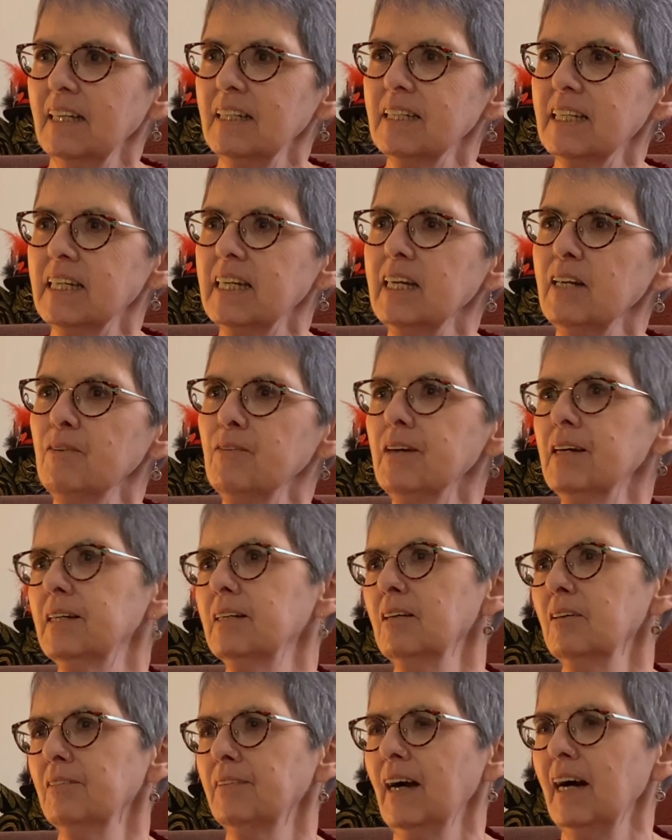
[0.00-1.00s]

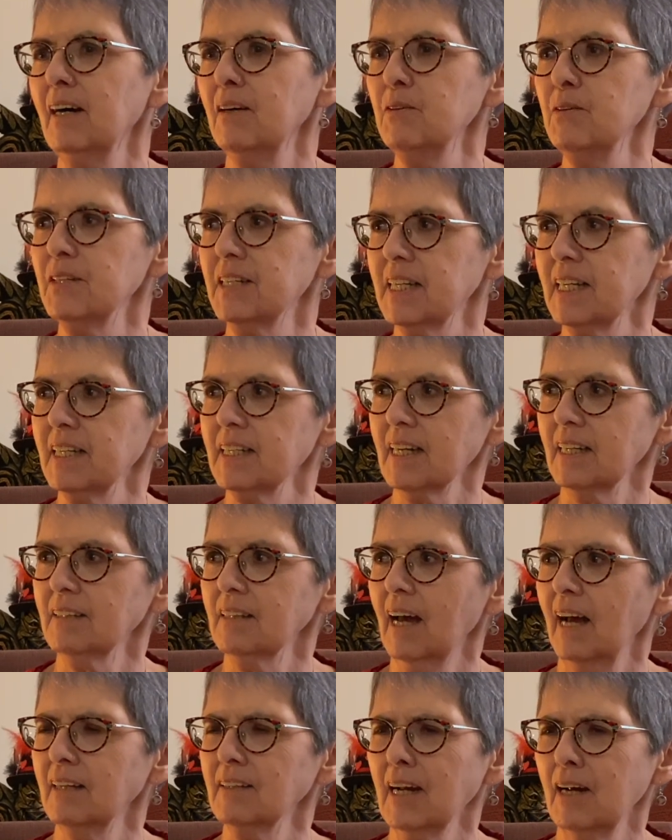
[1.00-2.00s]
interior of houses
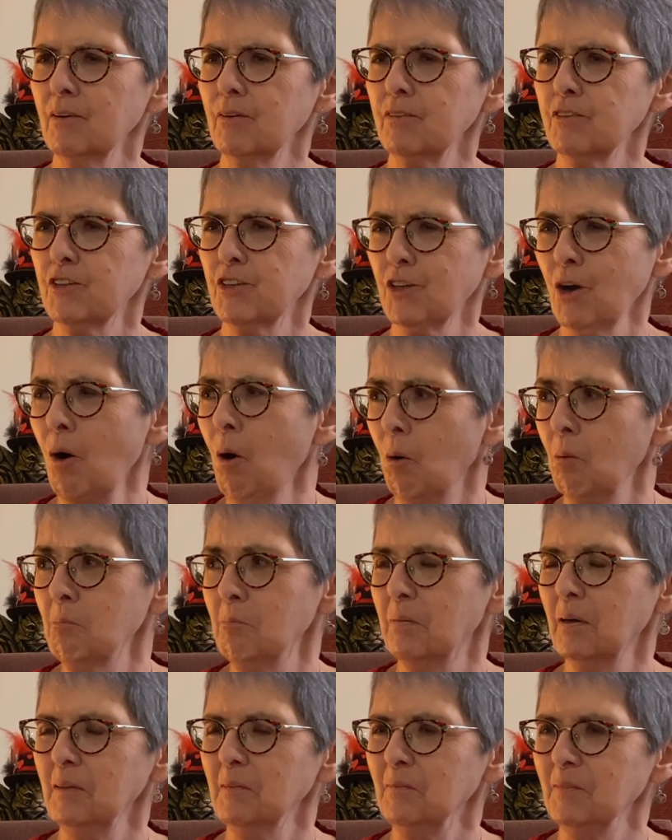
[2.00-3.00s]
and our
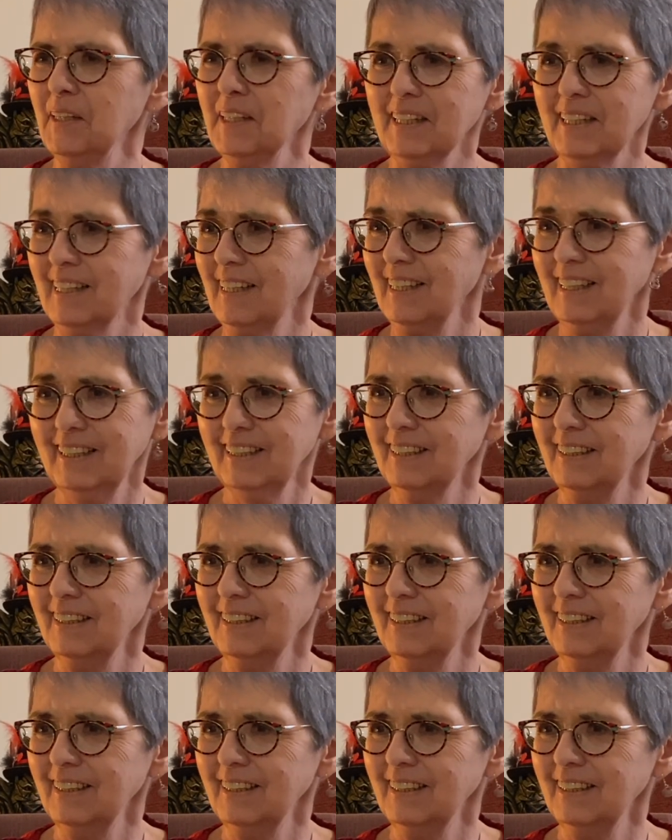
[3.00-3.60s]
shop, I mean,